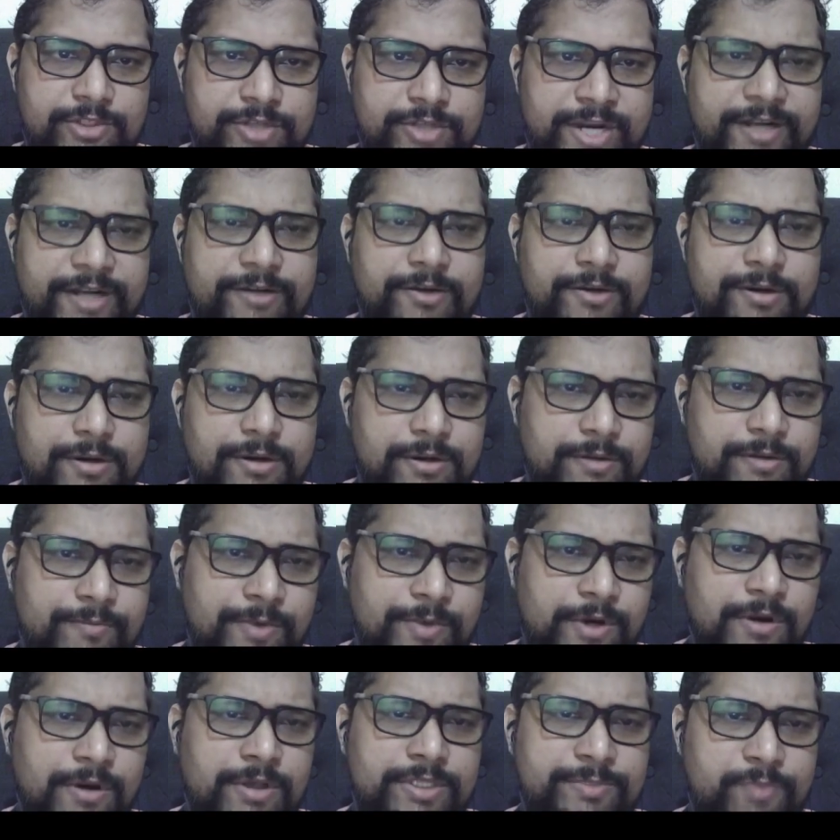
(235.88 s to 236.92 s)
red
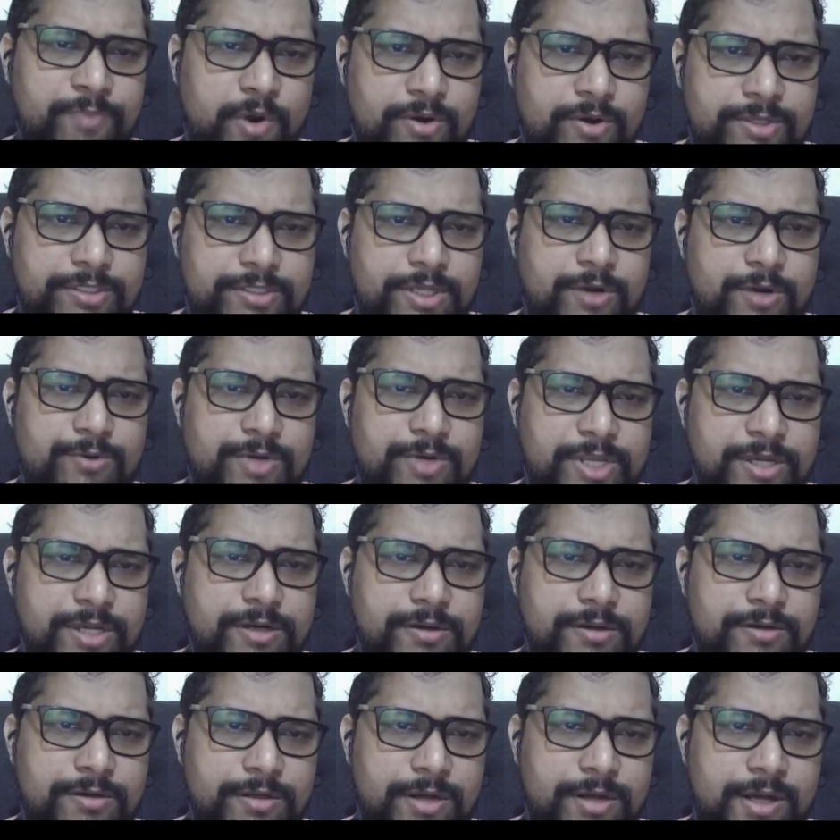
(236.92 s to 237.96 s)
spots out
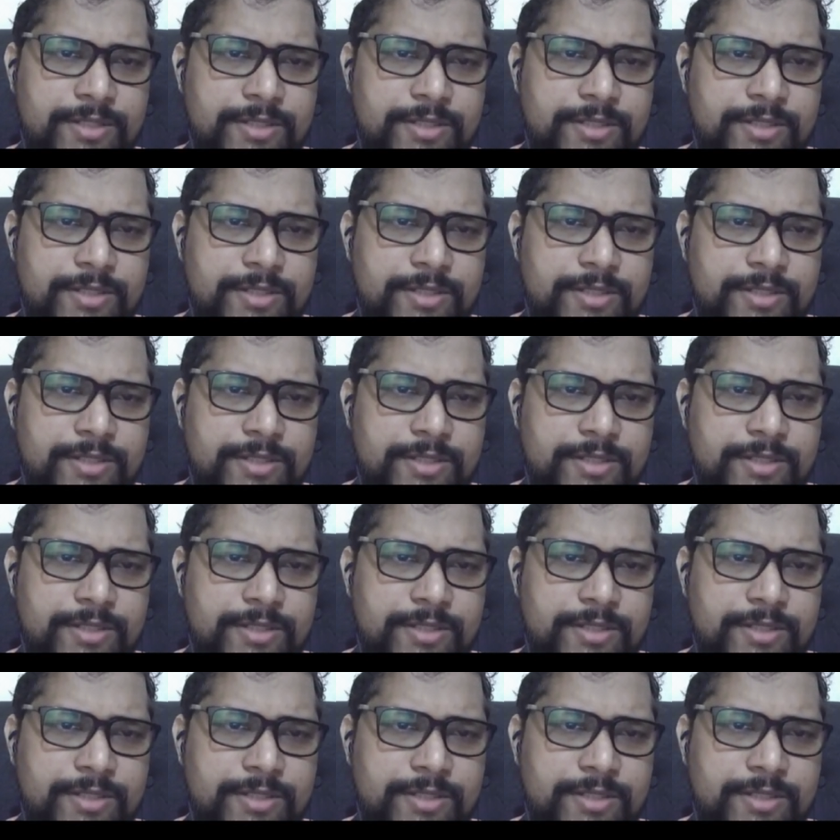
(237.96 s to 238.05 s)
here